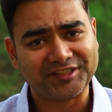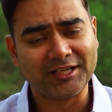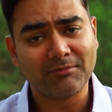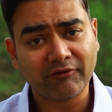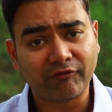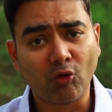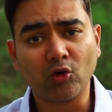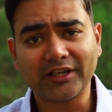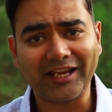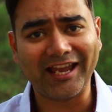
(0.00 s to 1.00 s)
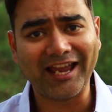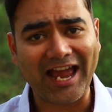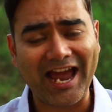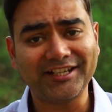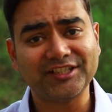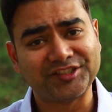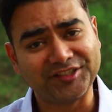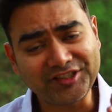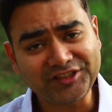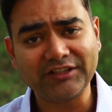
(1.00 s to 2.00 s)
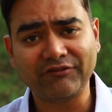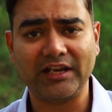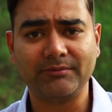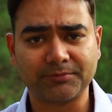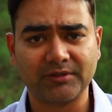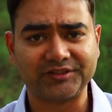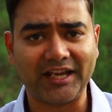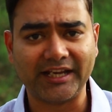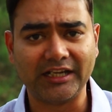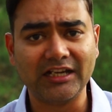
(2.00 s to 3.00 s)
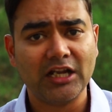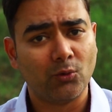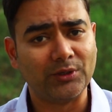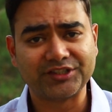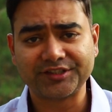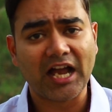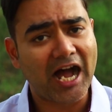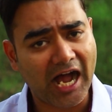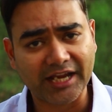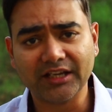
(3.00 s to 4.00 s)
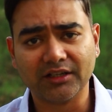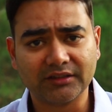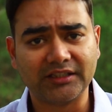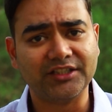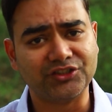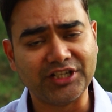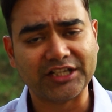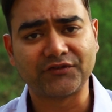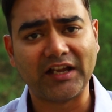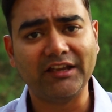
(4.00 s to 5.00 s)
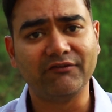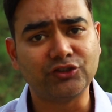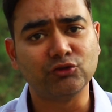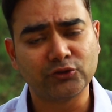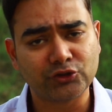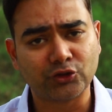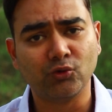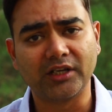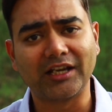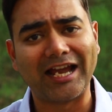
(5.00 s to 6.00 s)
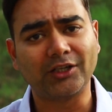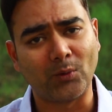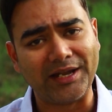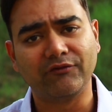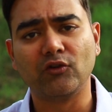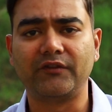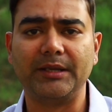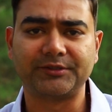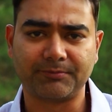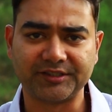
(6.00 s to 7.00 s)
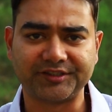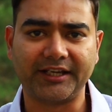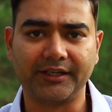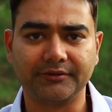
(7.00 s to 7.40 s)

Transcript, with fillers: cinema 4K at 60 frames per second, which is higher than the GH5, which used to shoot it at 24 frames per second.